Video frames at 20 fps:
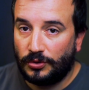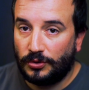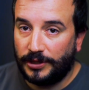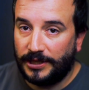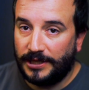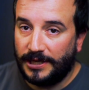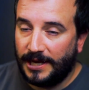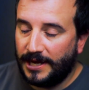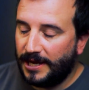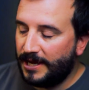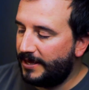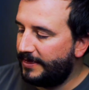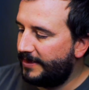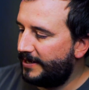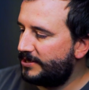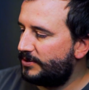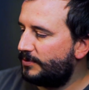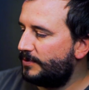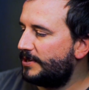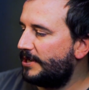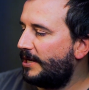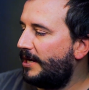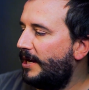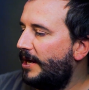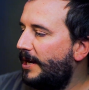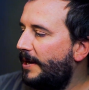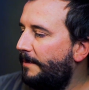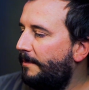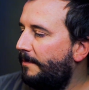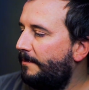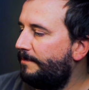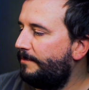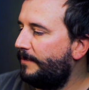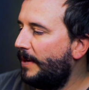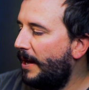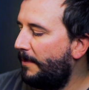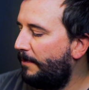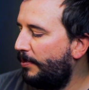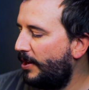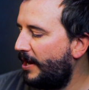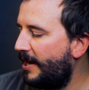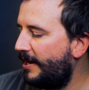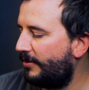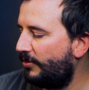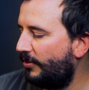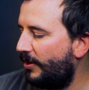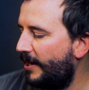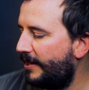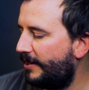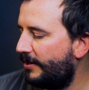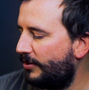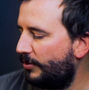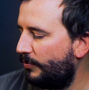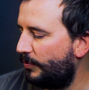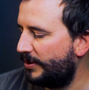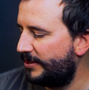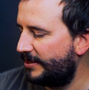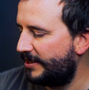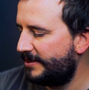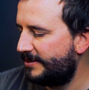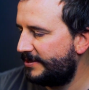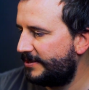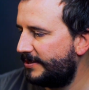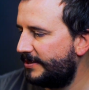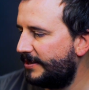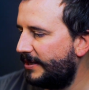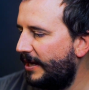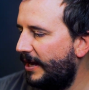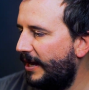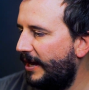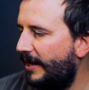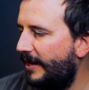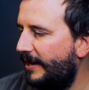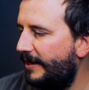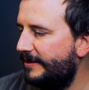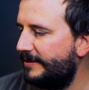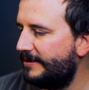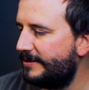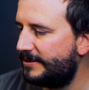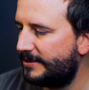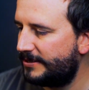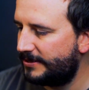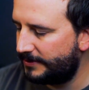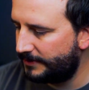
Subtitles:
yeah, this was a black lager that we did, and